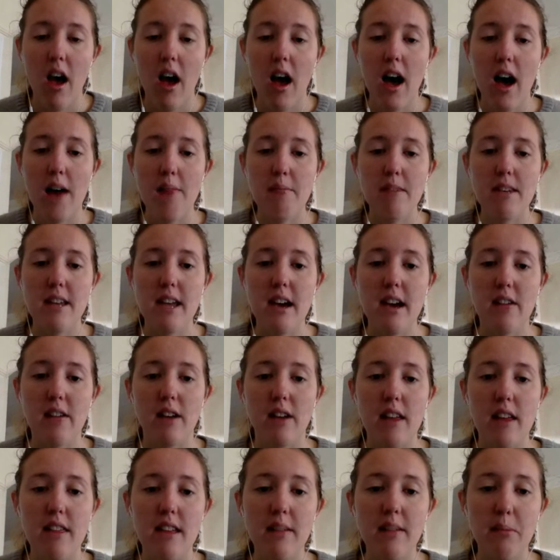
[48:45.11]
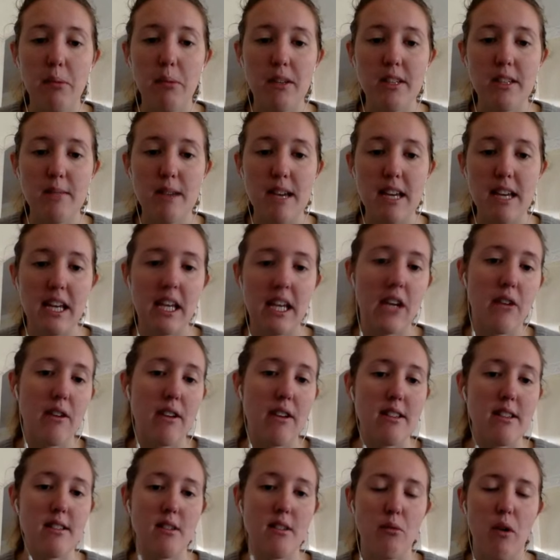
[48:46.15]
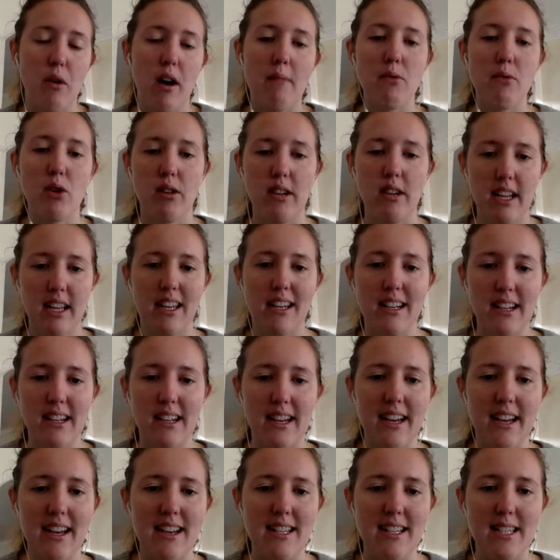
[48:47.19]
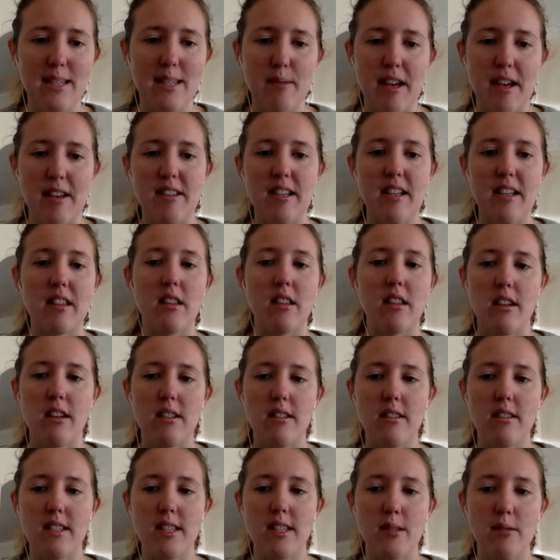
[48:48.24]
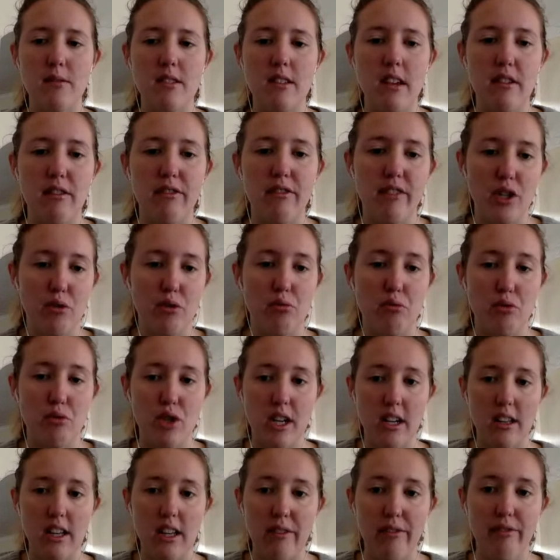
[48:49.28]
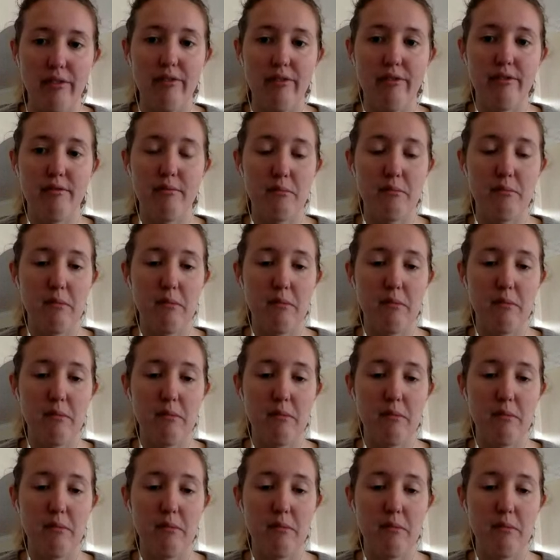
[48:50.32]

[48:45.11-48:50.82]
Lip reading: Now, I think a point to make here is, so I'm not here espousing the official GLF,